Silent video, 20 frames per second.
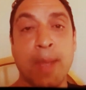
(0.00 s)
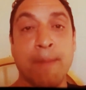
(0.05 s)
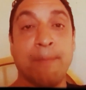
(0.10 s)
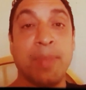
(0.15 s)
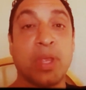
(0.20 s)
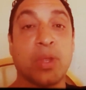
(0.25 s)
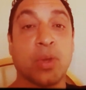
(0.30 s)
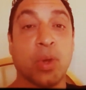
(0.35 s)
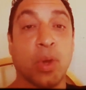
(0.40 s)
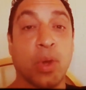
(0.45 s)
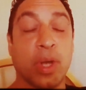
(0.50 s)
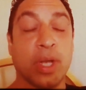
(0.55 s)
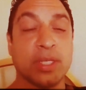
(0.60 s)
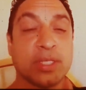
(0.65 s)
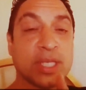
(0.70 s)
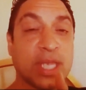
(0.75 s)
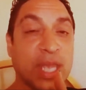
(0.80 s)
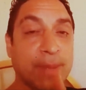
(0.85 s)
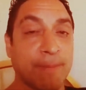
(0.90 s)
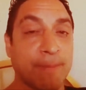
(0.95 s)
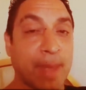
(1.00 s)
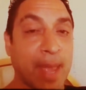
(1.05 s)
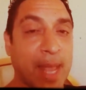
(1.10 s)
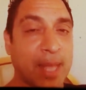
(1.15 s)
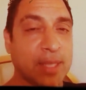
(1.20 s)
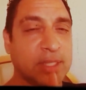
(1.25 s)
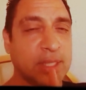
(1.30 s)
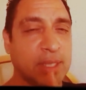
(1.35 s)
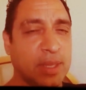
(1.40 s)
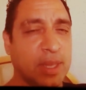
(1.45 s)
Because
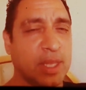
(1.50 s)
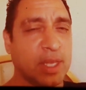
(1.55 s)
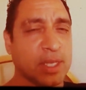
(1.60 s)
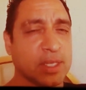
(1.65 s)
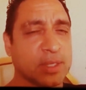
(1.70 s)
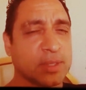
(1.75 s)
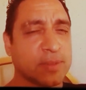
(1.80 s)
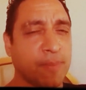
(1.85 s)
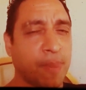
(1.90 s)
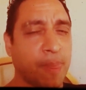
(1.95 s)
imagine this.